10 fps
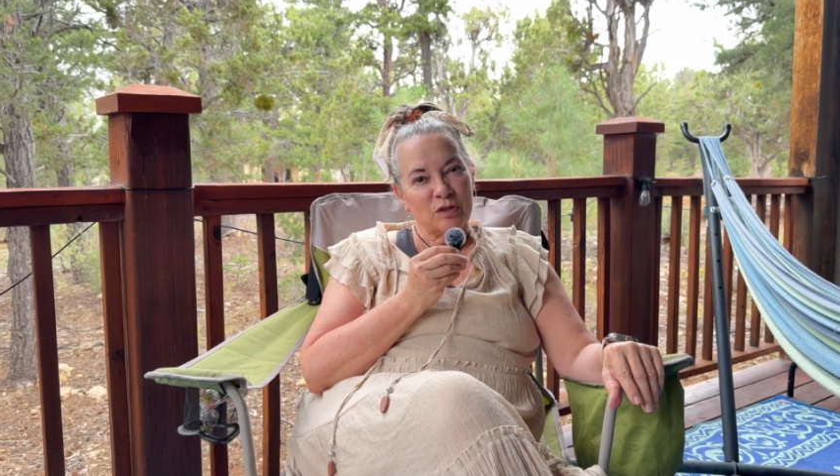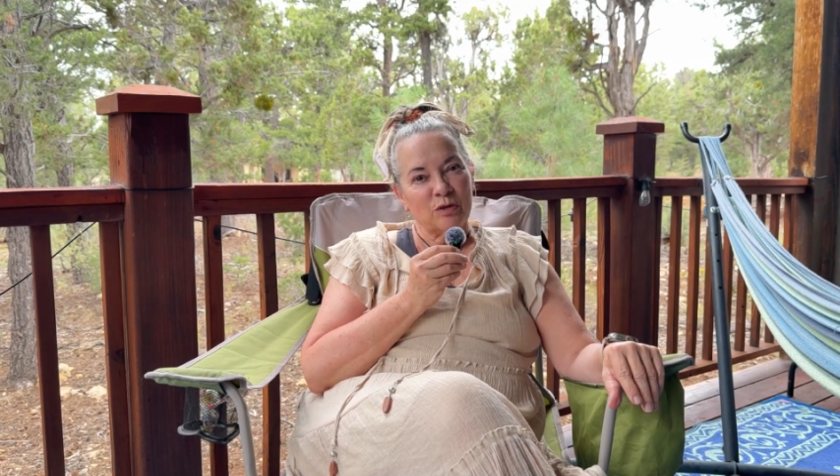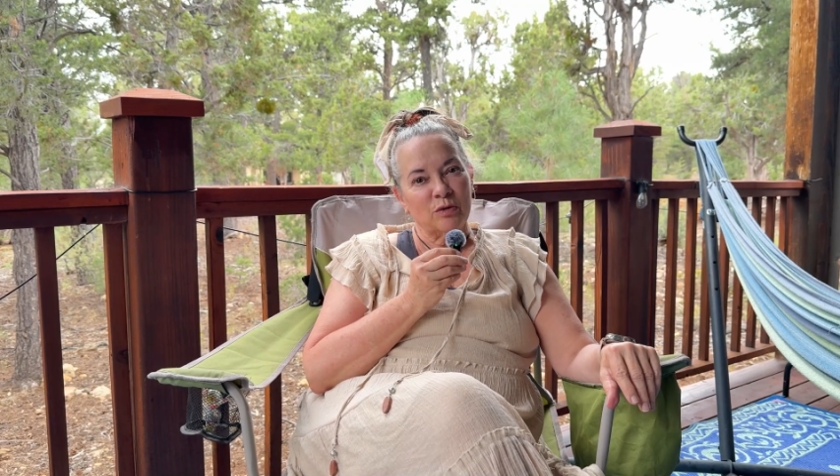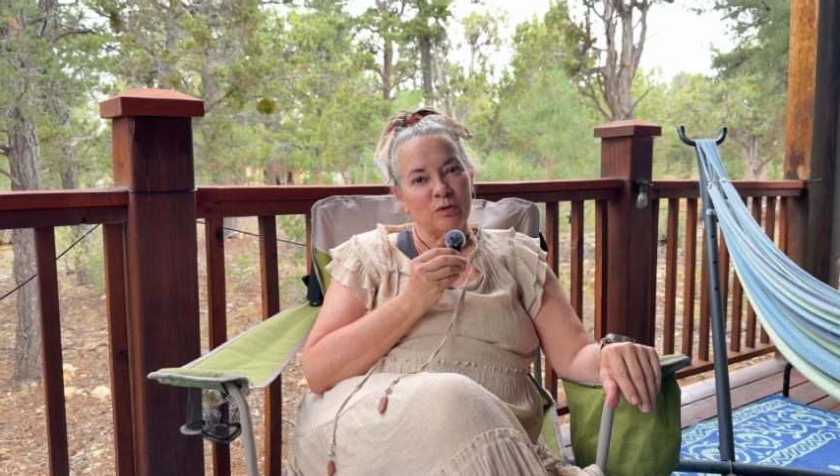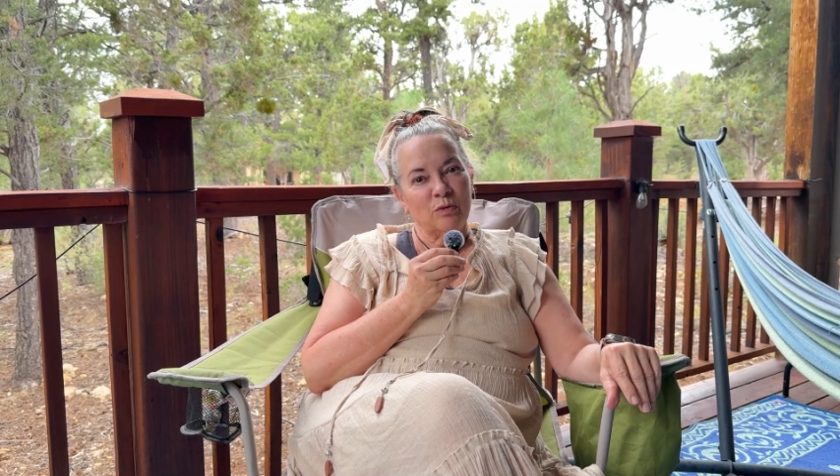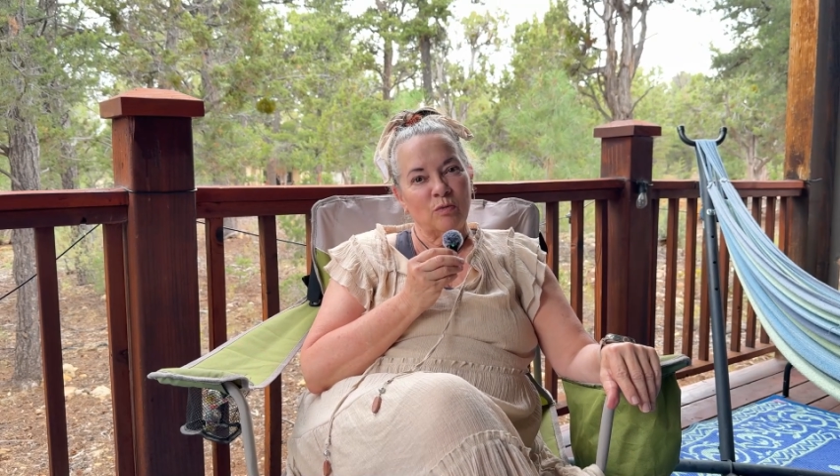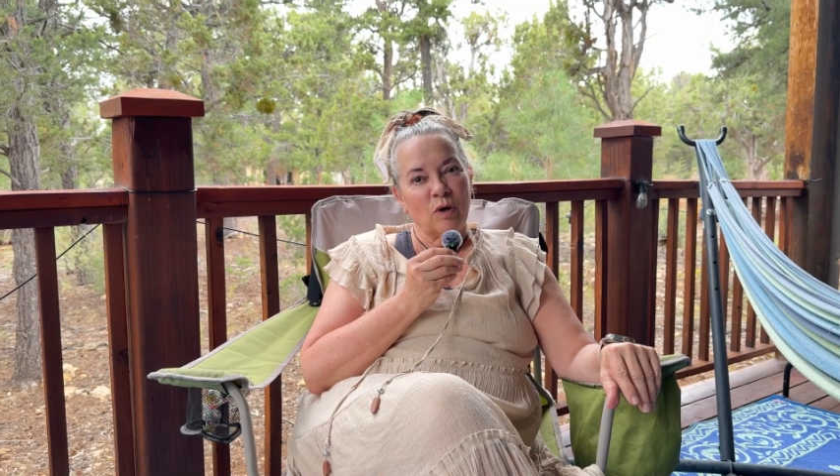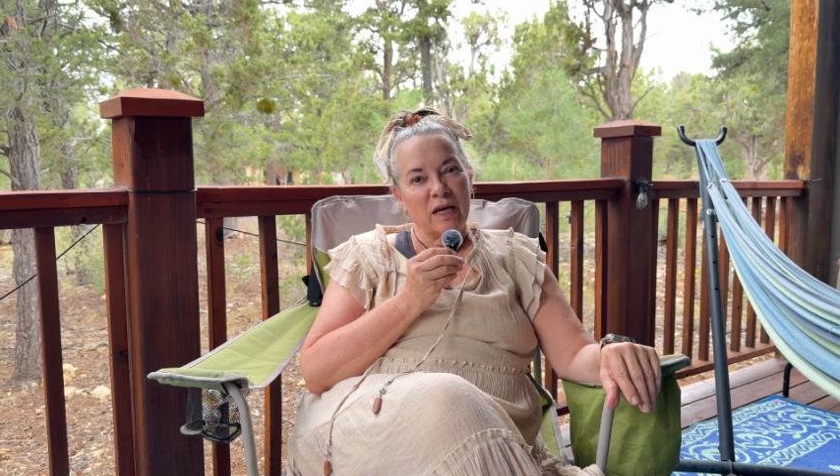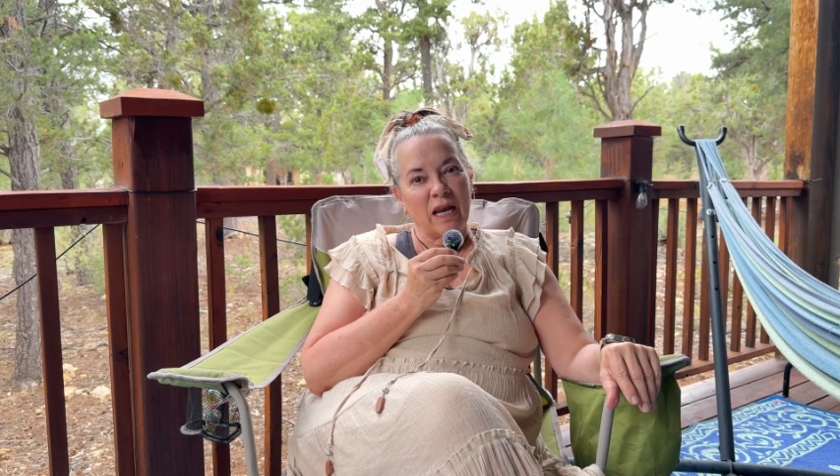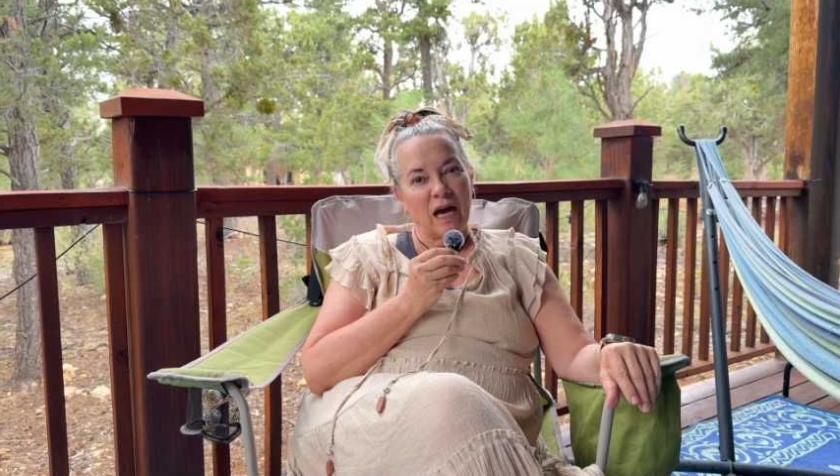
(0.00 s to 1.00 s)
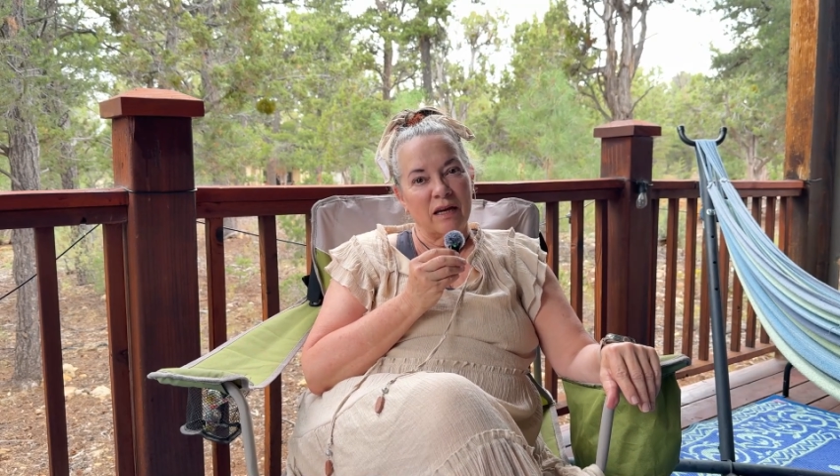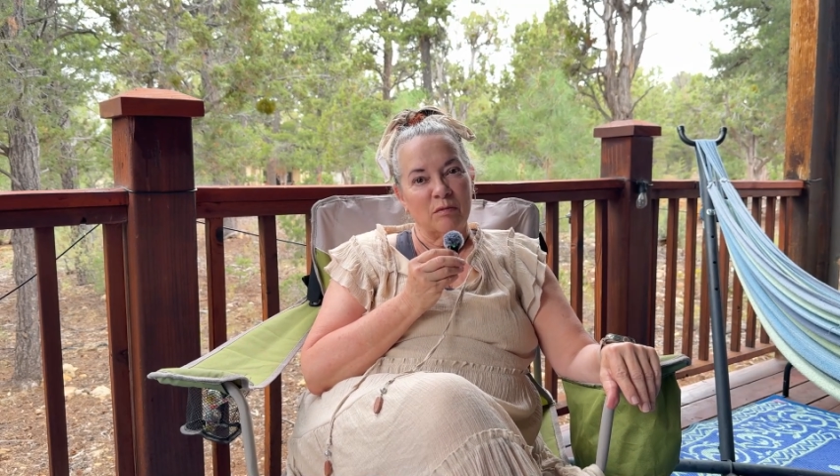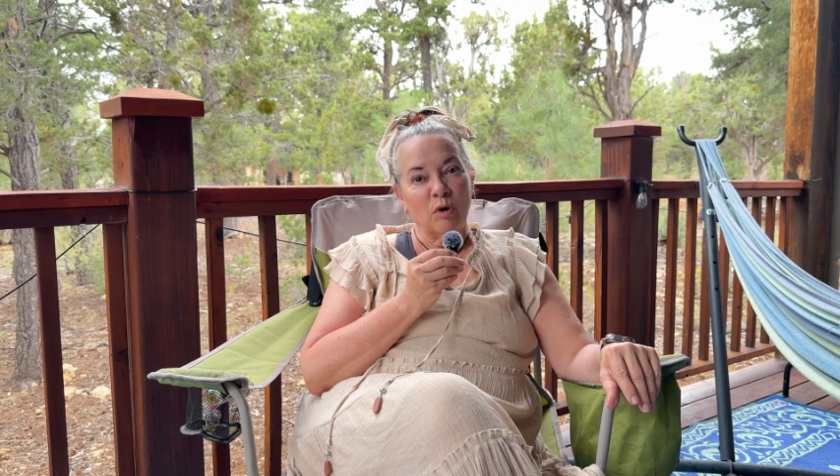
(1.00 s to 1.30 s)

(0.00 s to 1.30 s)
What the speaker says: to what I am